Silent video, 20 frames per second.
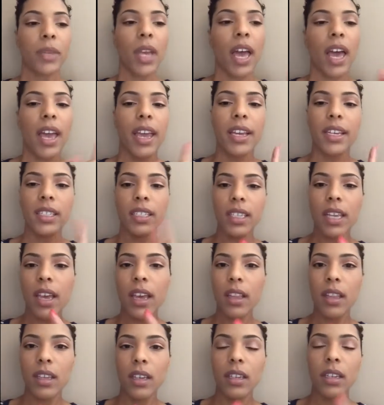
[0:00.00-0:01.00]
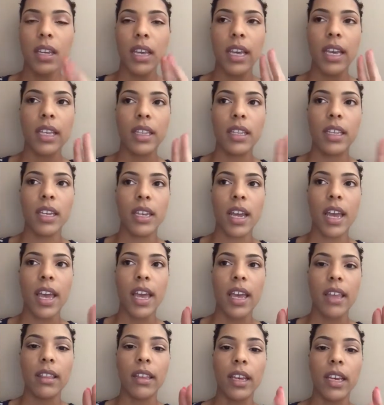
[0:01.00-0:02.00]
I ate a salad, and then I
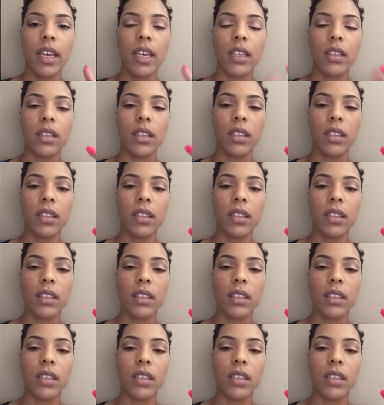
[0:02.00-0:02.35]
had like